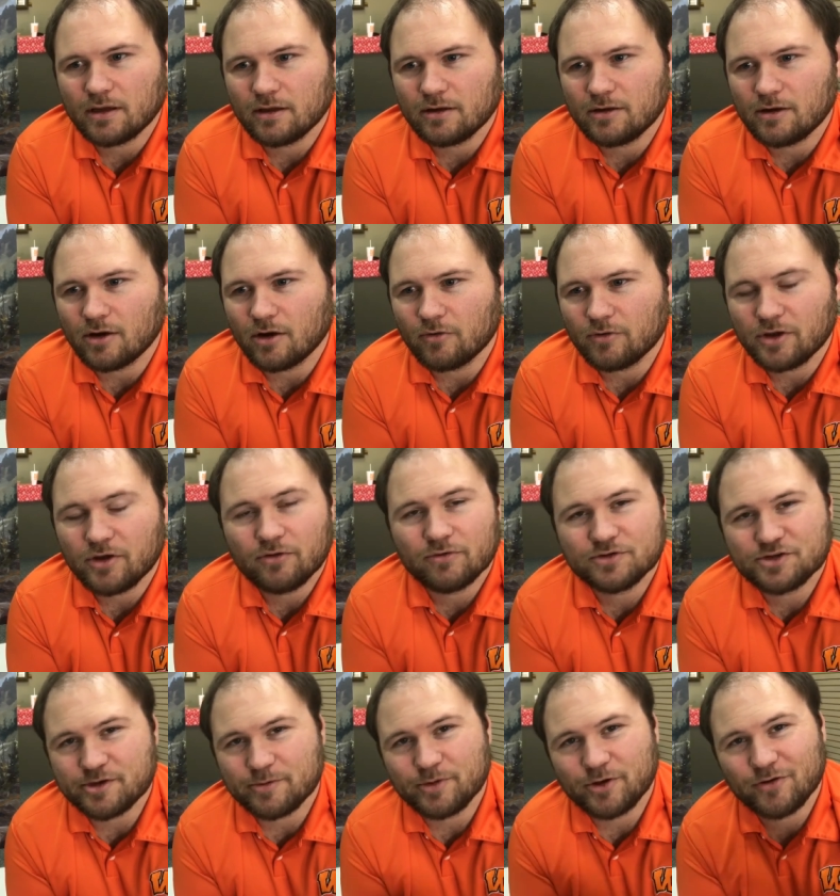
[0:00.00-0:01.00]
you know,
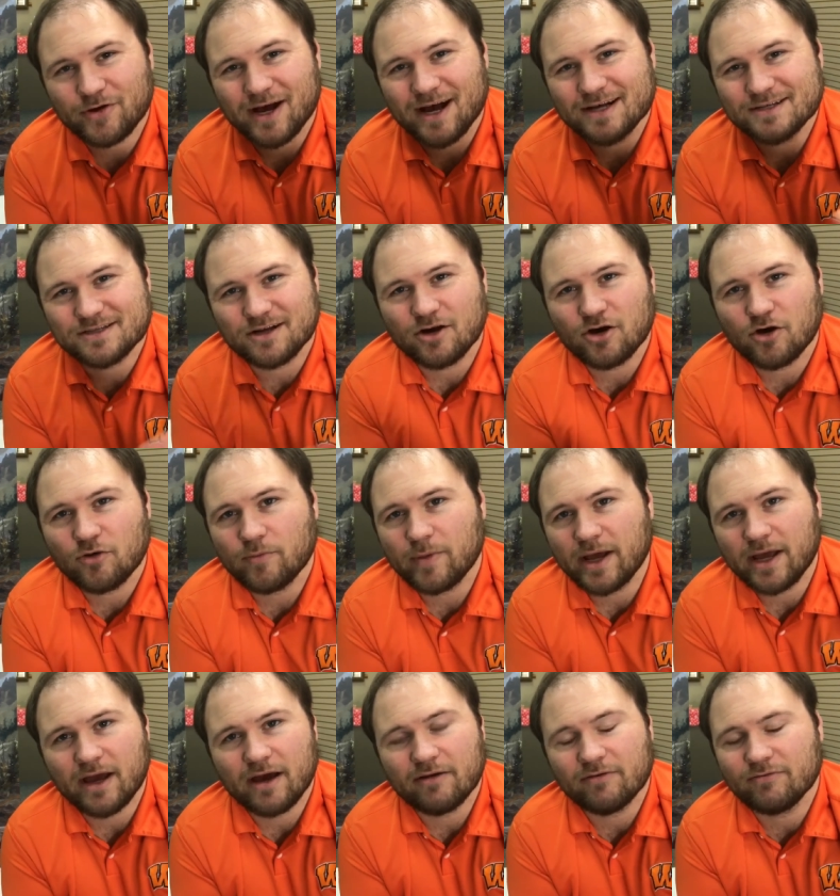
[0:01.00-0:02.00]
some of you guys at home
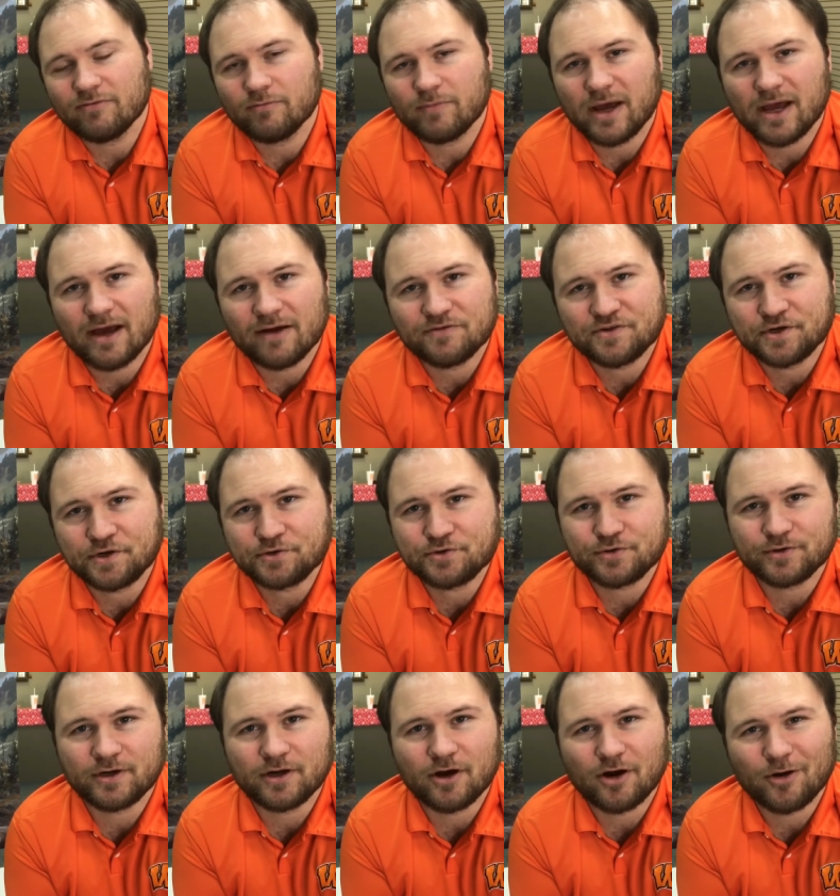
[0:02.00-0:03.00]
may have
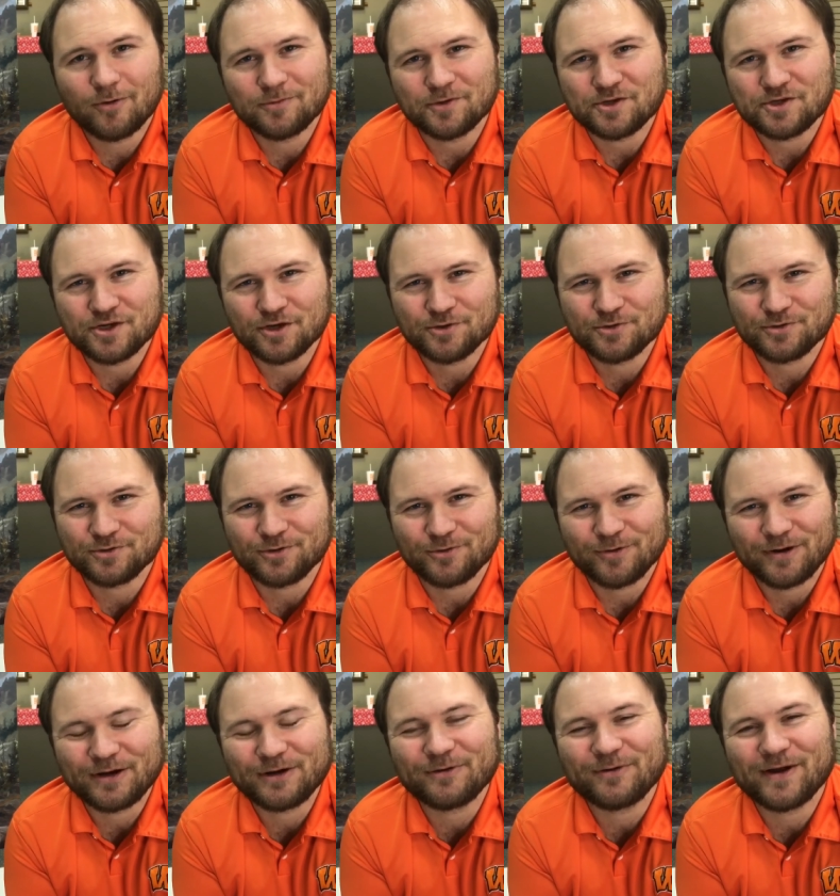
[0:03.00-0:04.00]
children at home. The children are
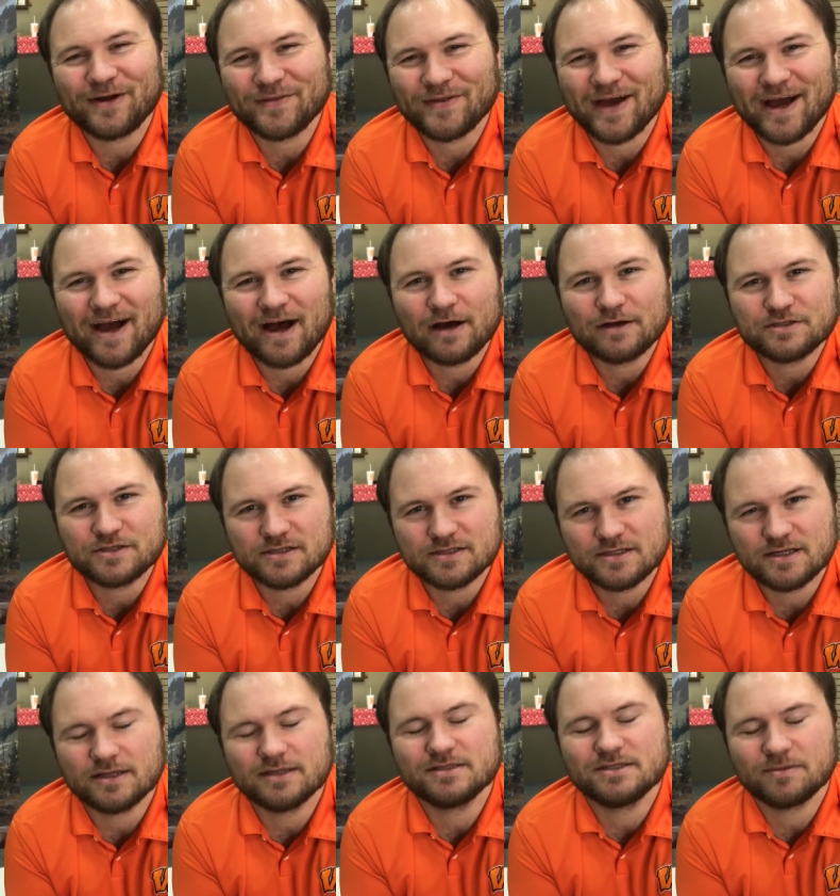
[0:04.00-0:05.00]
running around the house.
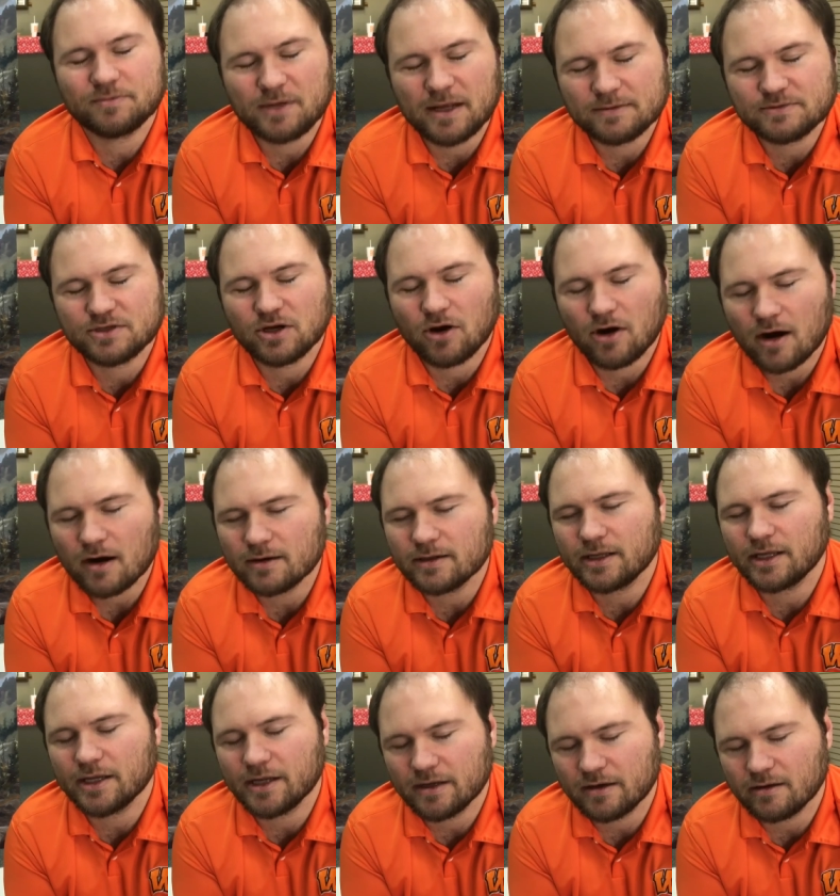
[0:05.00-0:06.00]
It's sometimes hard to
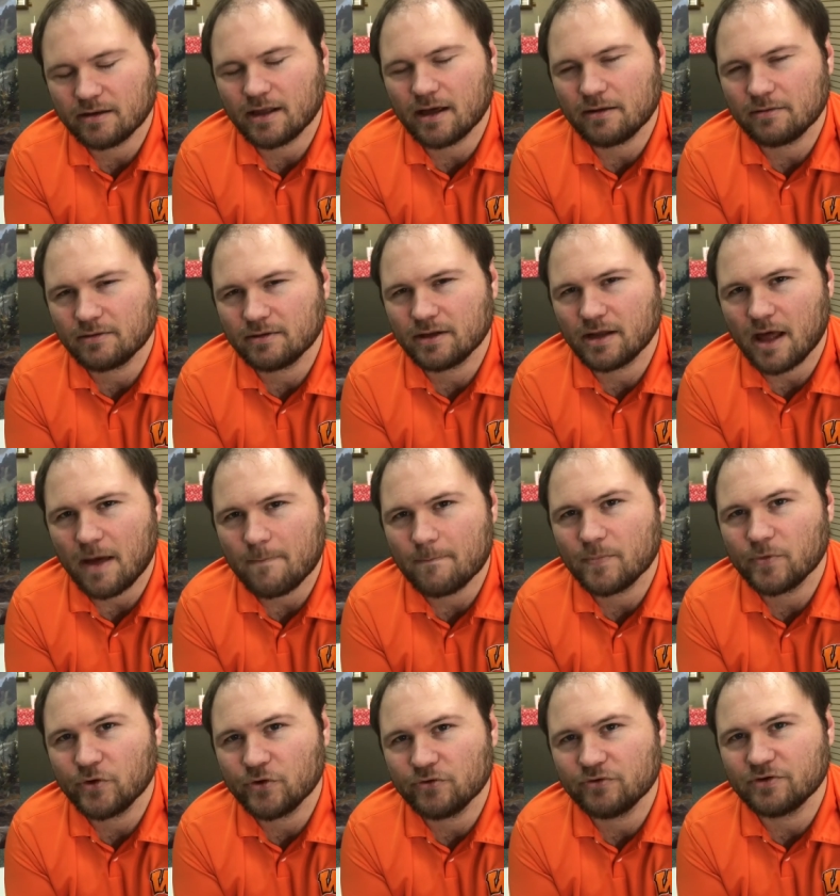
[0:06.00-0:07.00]
get into that
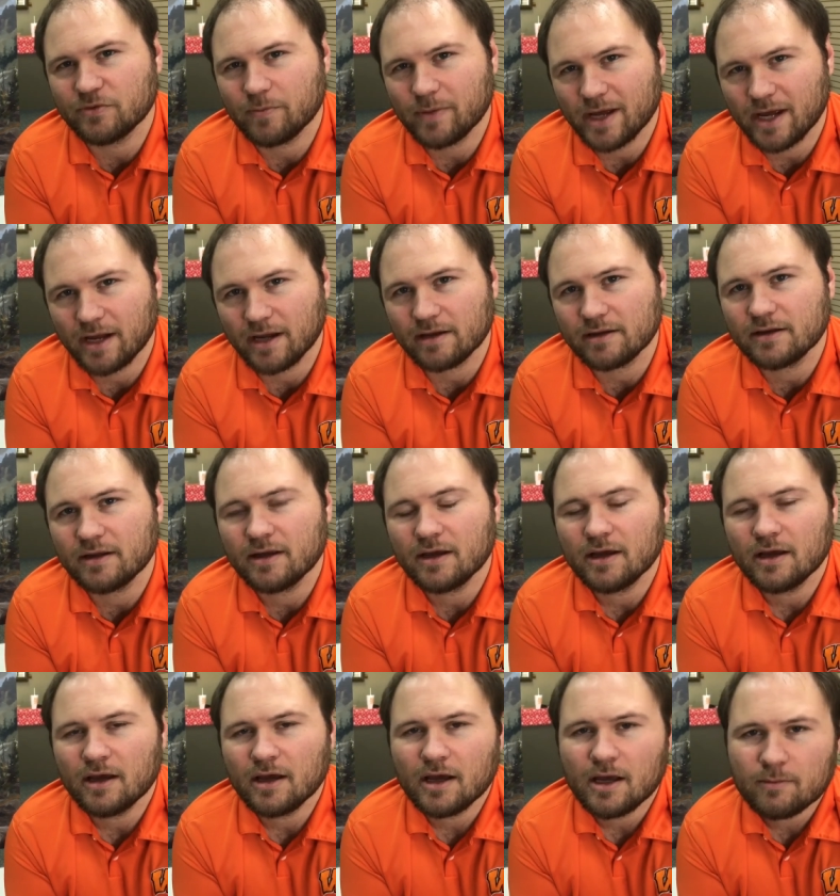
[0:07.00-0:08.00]
mood to paint.
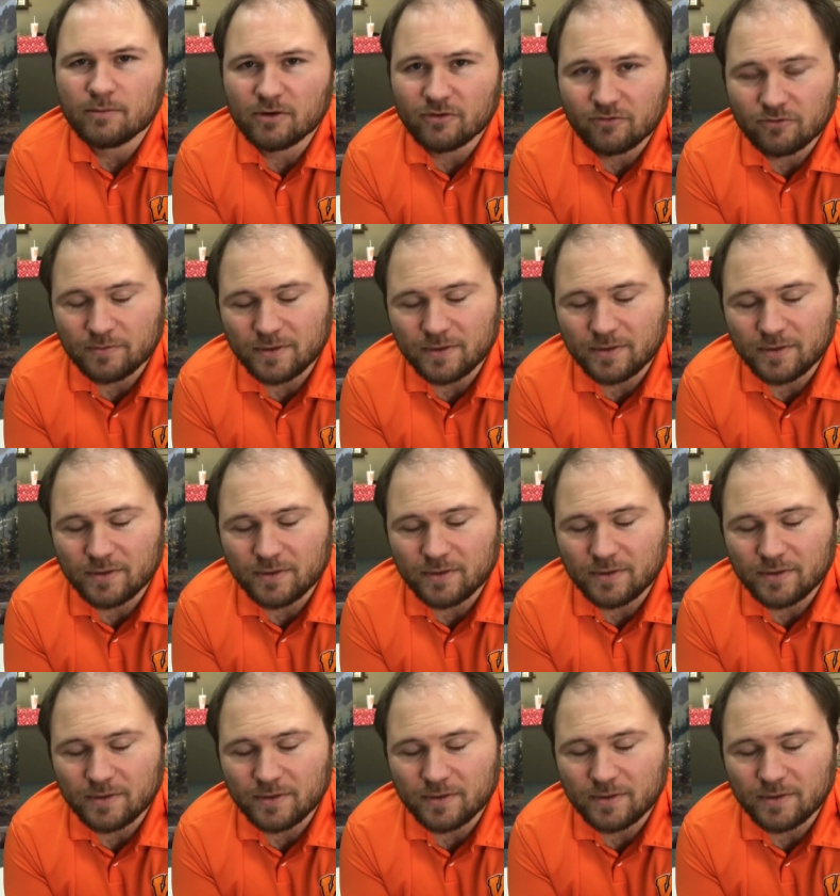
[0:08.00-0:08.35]
But for